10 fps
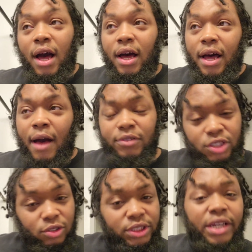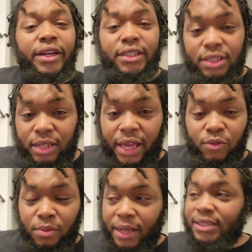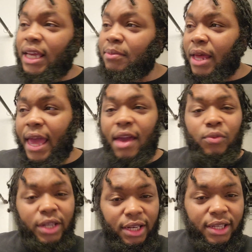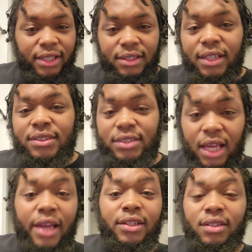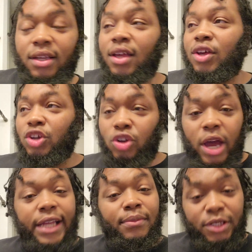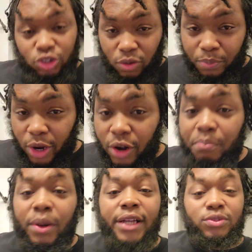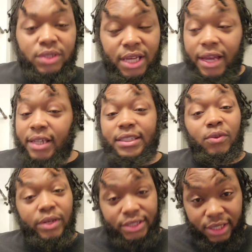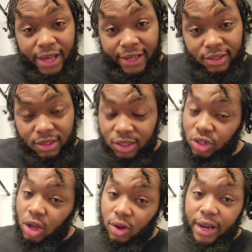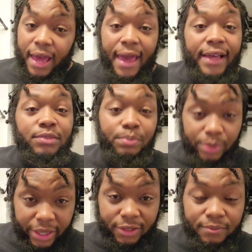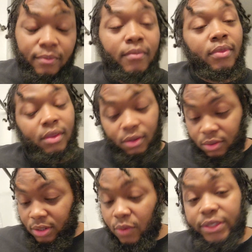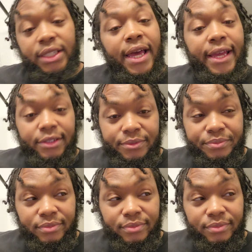uh, I was so serious and like with my team, like, hey, we need to get this done. You know, I had to make sure the burger buns was cut because they wasn't cut. You know, and I asked Brent, it wasn't cut.